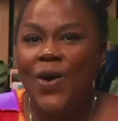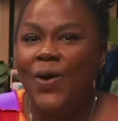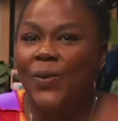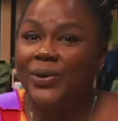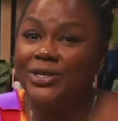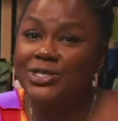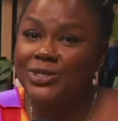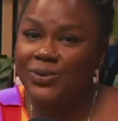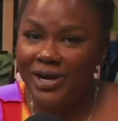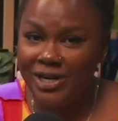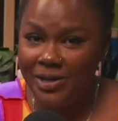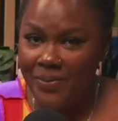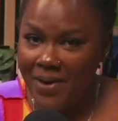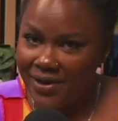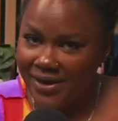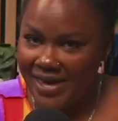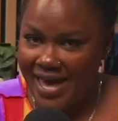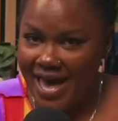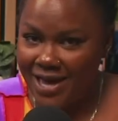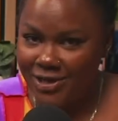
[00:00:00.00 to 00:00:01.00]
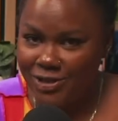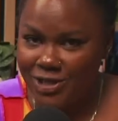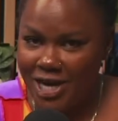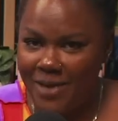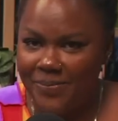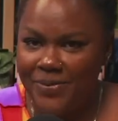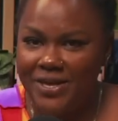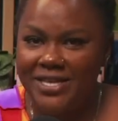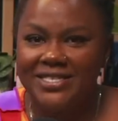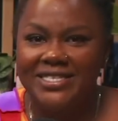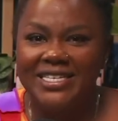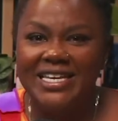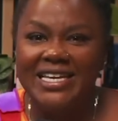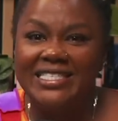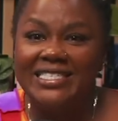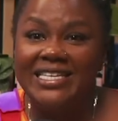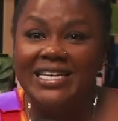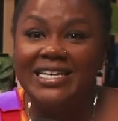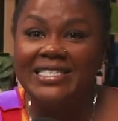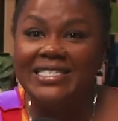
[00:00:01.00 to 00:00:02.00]
What's great about Cash App is
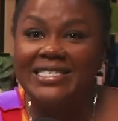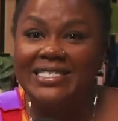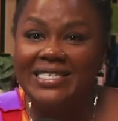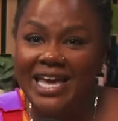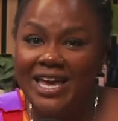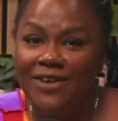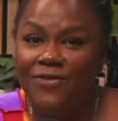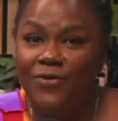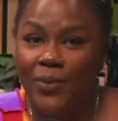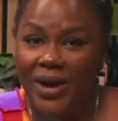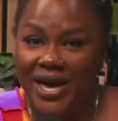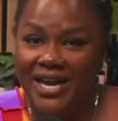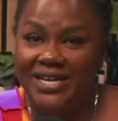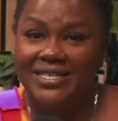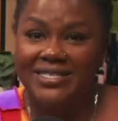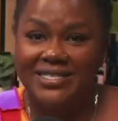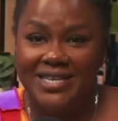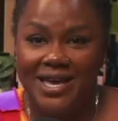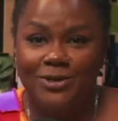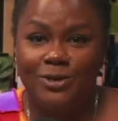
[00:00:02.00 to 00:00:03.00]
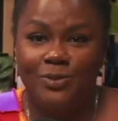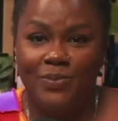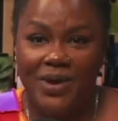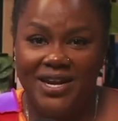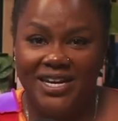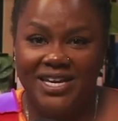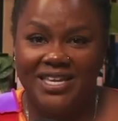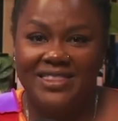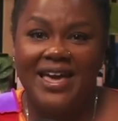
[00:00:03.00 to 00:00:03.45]
it's a safe way to send money.